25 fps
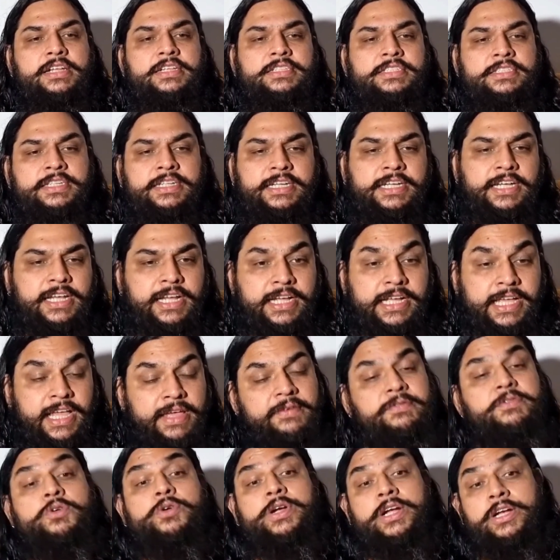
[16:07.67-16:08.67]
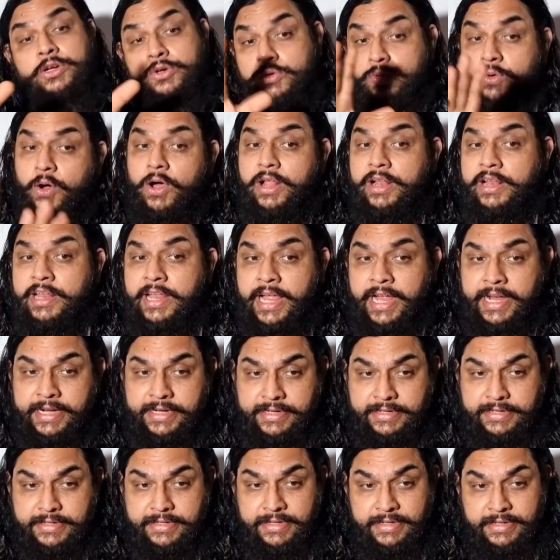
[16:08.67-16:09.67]
sit in a cave. You can do all
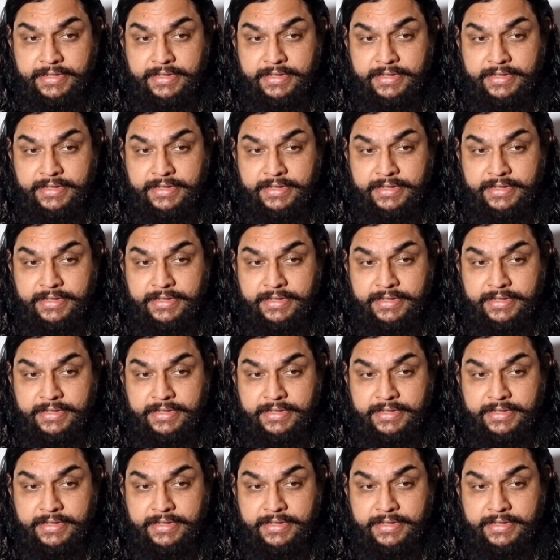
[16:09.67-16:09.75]
that.